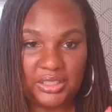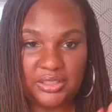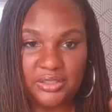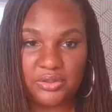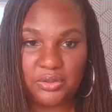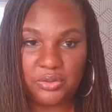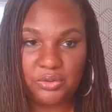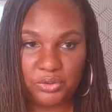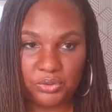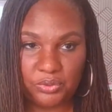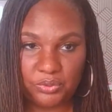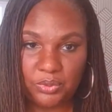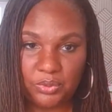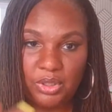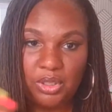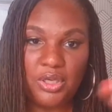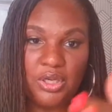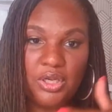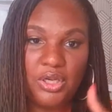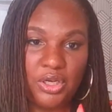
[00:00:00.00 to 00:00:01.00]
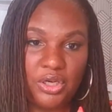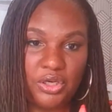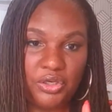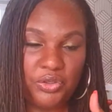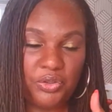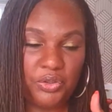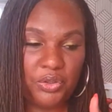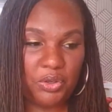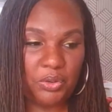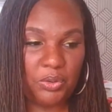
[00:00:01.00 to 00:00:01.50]
And so
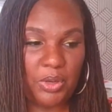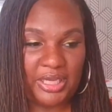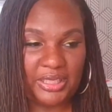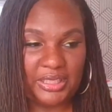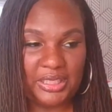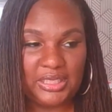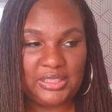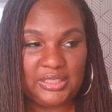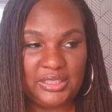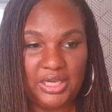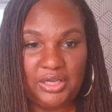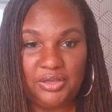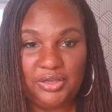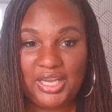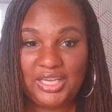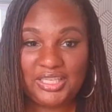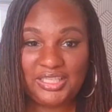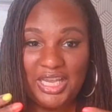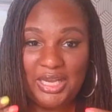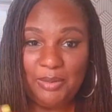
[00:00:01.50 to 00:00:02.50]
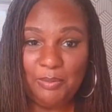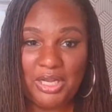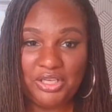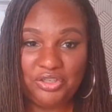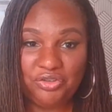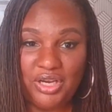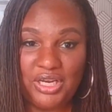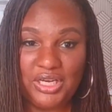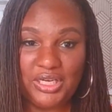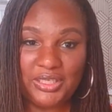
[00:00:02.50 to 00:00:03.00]
I can't tell you, hey, take my
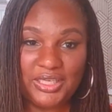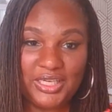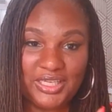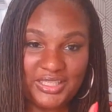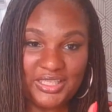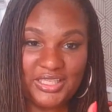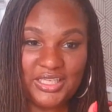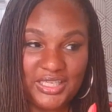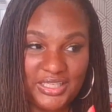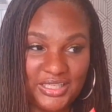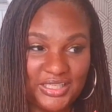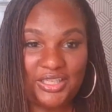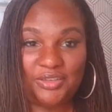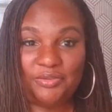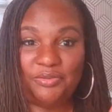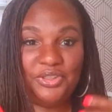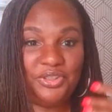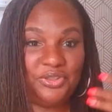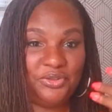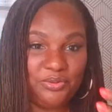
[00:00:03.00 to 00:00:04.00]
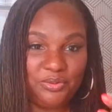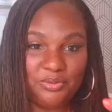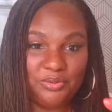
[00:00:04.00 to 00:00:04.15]
training, because it is the official,